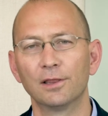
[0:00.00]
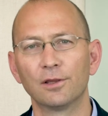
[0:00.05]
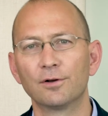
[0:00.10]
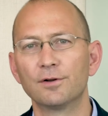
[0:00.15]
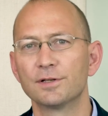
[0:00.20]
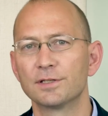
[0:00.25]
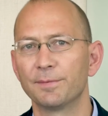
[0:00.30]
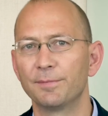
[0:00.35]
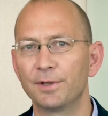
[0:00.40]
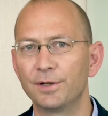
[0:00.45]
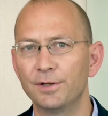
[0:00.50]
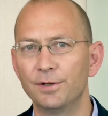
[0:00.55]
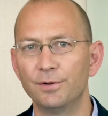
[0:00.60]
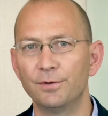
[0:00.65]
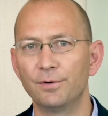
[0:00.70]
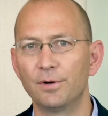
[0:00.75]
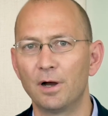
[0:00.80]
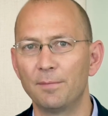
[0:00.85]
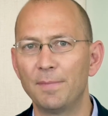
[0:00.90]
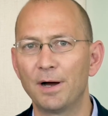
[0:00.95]
learn something
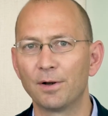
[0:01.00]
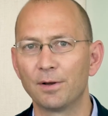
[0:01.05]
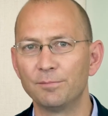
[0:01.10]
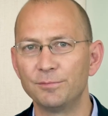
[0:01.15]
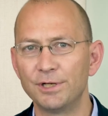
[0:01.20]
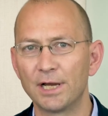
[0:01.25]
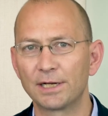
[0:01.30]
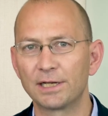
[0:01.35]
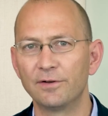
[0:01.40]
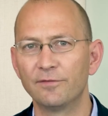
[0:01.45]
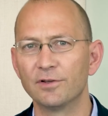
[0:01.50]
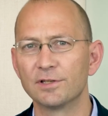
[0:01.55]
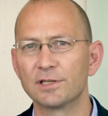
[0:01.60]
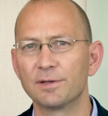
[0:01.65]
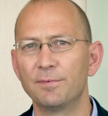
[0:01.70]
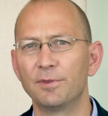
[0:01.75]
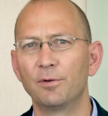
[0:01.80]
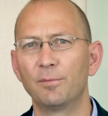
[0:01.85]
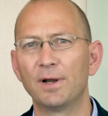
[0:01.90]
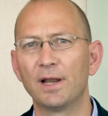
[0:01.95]
new about
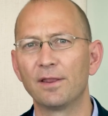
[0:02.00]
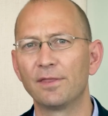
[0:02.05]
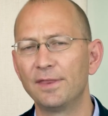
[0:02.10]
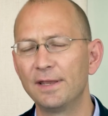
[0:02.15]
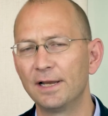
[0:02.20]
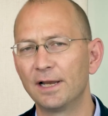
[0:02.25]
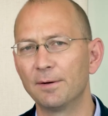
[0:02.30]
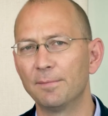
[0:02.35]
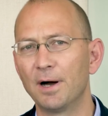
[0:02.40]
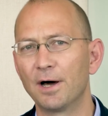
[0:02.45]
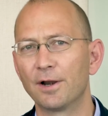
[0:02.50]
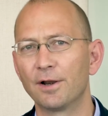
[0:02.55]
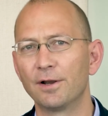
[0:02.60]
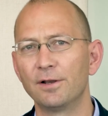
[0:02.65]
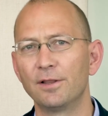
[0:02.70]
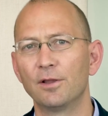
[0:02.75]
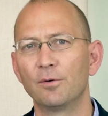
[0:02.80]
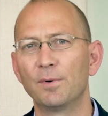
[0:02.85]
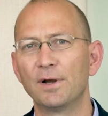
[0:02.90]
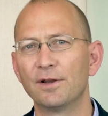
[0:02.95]
objectivism and the way to think about it
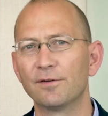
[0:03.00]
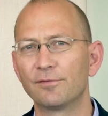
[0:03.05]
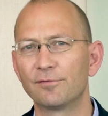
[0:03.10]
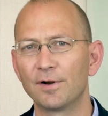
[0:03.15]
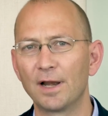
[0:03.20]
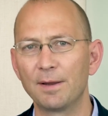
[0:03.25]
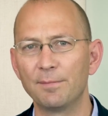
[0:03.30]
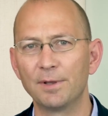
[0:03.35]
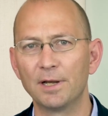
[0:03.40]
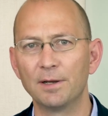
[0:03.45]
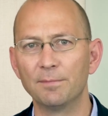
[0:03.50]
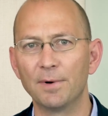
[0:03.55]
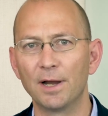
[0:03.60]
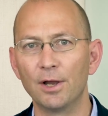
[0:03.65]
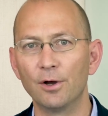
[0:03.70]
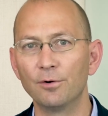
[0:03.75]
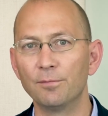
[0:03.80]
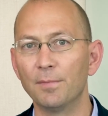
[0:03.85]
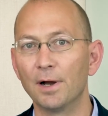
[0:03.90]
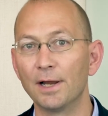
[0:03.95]
and the way to frame it in my
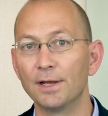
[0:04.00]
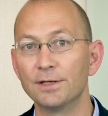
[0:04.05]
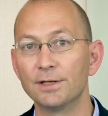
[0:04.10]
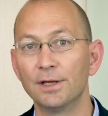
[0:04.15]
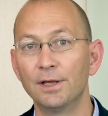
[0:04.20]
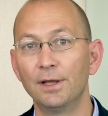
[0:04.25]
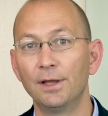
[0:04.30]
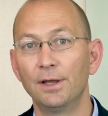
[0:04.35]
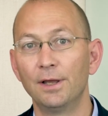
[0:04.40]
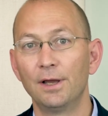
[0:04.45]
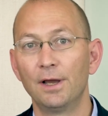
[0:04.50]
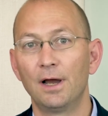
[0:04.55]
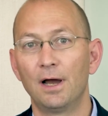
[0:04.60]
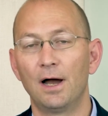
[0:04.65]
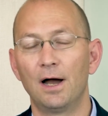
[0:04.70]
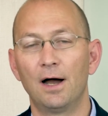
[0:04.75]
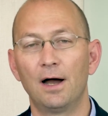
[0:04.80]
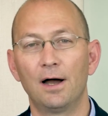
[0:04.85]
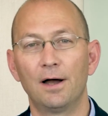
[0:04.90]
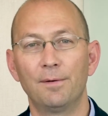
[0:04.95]
own mind.
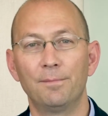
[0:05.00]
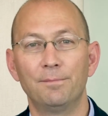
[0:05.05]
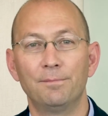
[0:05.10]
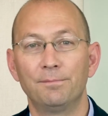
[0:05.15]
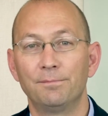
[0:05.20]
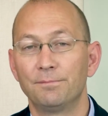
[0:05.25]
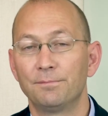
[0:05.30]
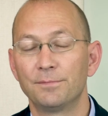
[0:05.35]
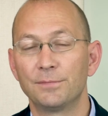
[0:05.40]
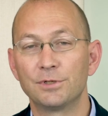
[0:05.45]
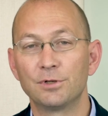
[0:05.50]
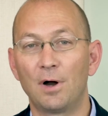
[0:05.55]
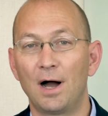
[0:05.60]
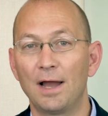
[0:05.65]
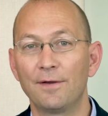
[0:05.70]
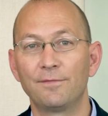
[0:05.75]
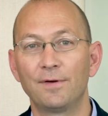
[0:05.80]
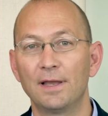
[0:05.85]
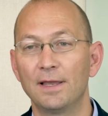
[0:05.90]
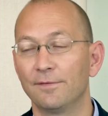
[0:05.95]
Um, so
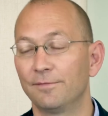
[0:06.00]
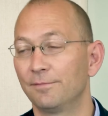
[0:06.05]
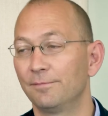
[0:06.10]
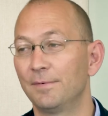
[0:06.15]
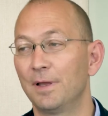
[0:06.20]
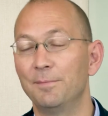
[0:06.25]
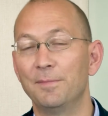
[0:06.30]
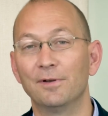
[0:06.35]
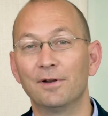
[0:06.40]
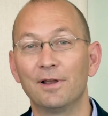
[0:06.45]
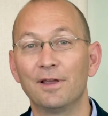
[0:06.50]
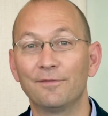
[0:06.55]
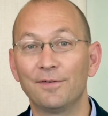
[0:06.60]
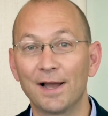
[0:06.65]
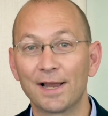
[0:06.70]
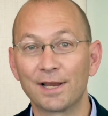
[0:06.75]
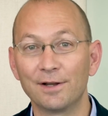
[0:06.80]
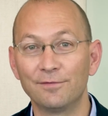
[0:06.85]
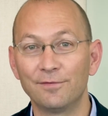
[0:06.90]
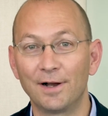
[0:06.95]
I, if, I mean, if
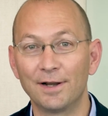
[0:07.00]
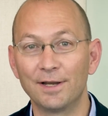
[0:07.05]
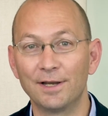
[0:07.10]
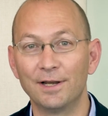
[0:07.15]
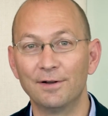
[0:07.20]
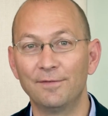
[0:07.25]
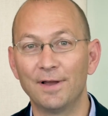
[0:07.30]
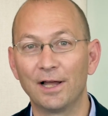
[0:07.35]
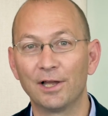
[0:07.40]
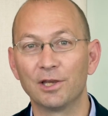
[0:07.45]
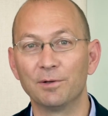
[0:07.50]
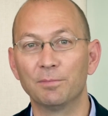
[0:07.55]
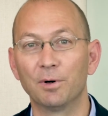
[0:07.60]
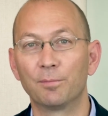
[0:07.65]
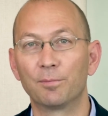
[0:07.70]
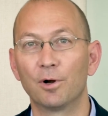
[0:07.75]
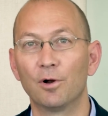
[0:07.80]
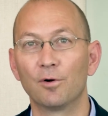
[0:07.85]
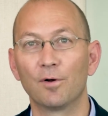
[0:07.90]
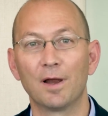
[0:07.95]
I can find it a valuable
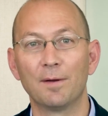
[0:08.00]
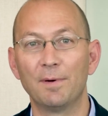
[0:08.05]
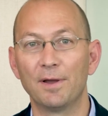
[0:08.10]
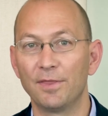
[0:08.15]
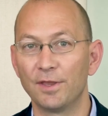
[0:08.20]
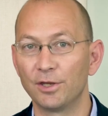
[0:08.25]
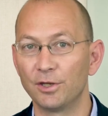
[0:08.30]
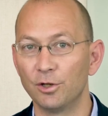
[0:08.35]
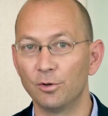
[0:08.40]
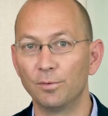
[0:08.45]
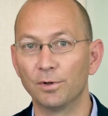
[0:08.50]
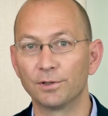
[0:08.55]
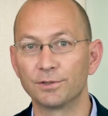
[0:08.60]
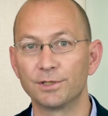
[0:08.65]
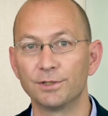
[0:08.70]
program, I think you will